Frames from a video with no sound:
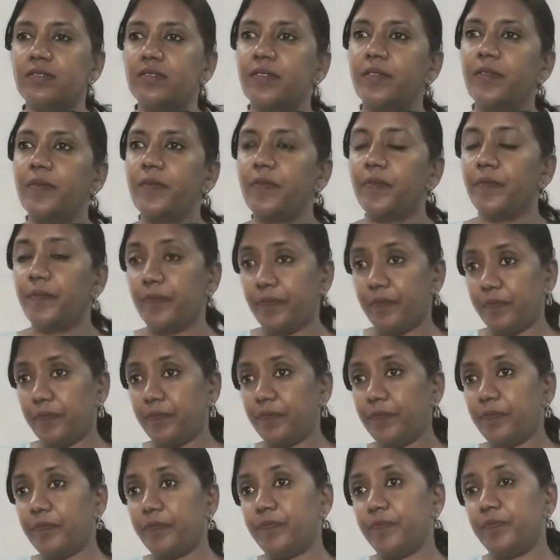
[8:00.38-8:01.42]

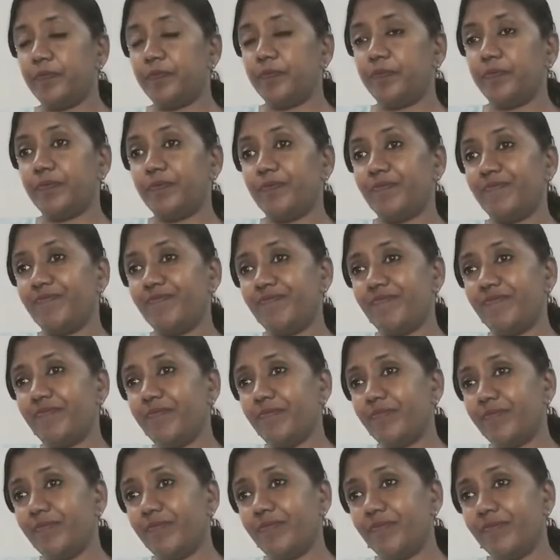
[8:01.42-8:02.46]

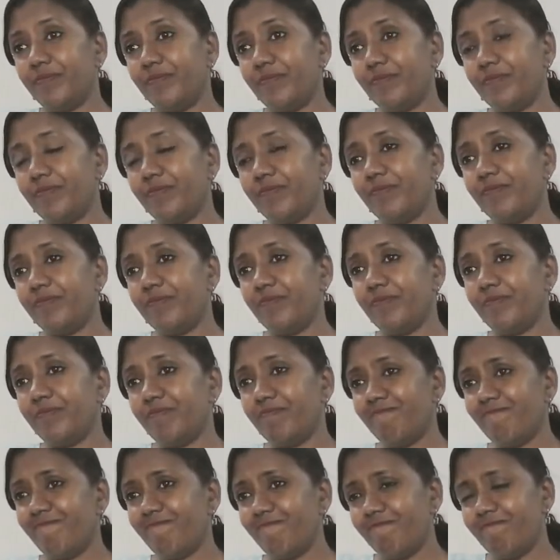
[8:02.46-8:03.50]

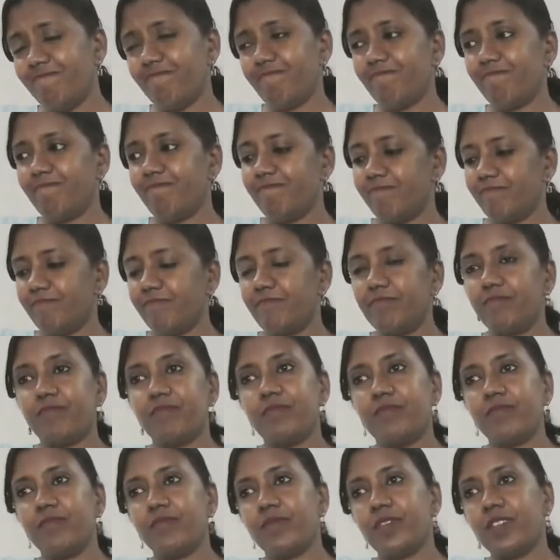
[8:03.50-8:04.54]

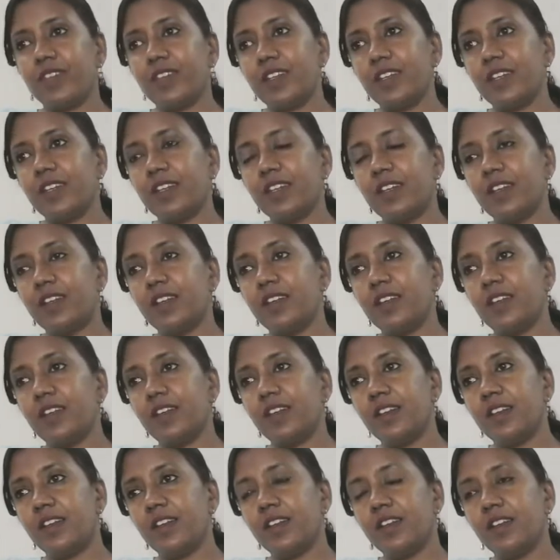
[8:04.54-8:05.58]

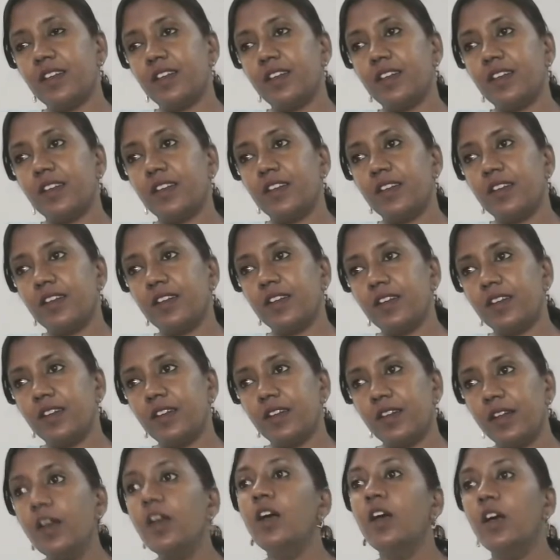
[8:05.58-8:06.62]

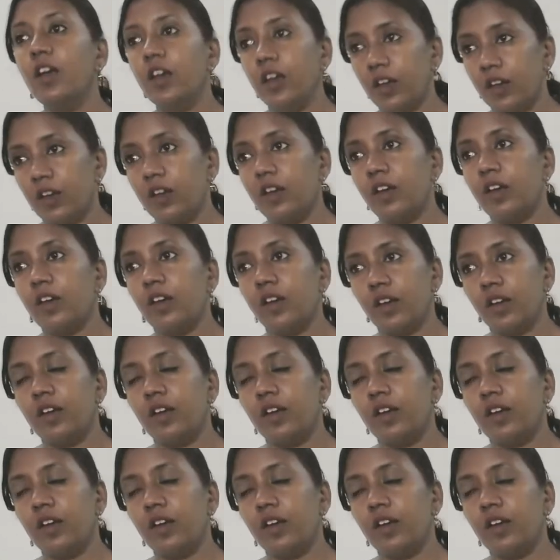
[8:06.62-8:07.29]
No one is speaking in this clip.